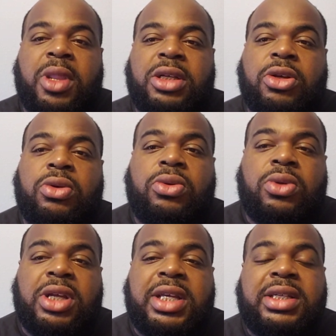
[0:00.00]
So
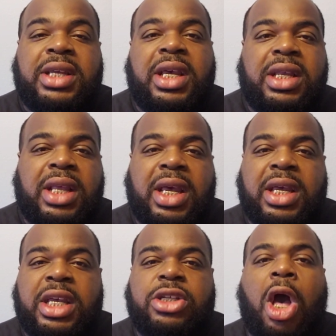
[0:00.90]
he said
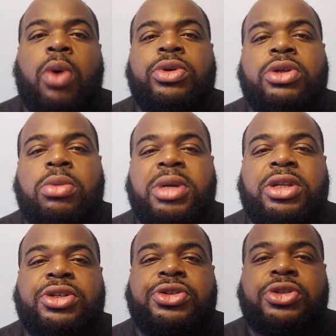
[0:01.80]
that it's always going to be
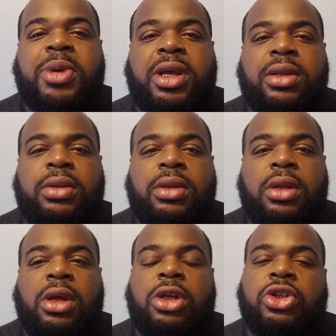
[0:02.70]
disrespect.
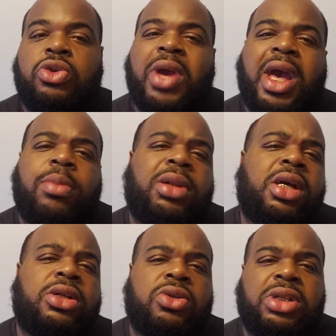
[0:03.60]
So you had
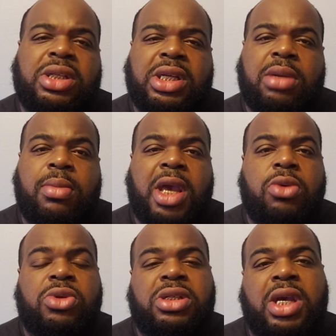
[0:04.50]
players on his team.
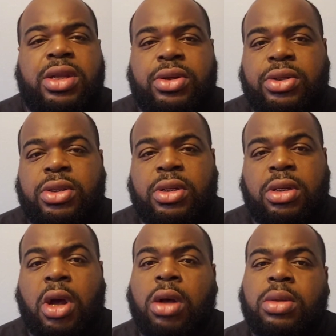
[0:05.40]
Manuel Sanders
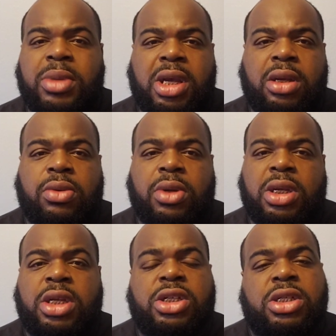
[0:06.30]
called him ignorant.
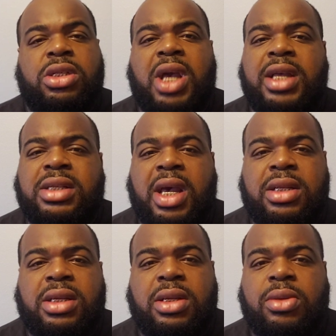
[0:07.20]
He just got signed
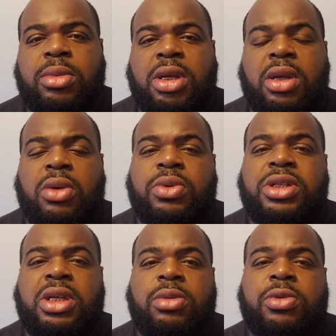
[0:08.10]
to them,
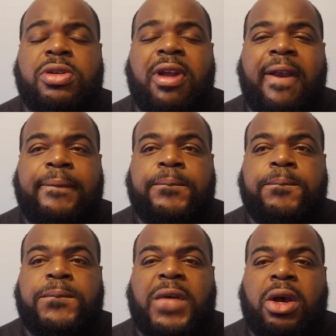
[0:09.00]
receiver.
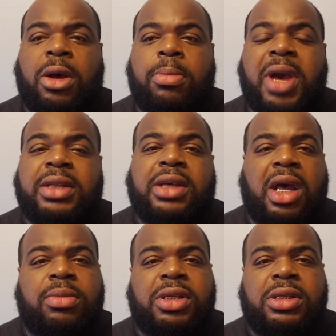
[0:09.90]
Mike
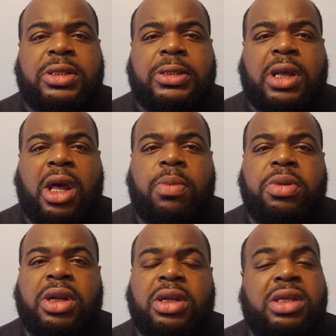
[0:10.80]
Thomas
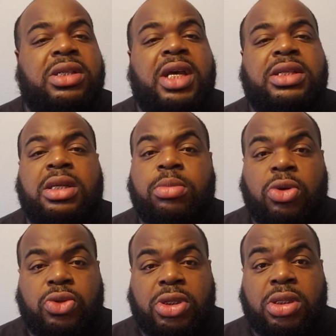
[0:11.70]
put a disgusting
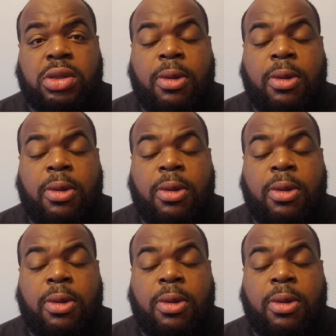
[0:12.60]
emoji.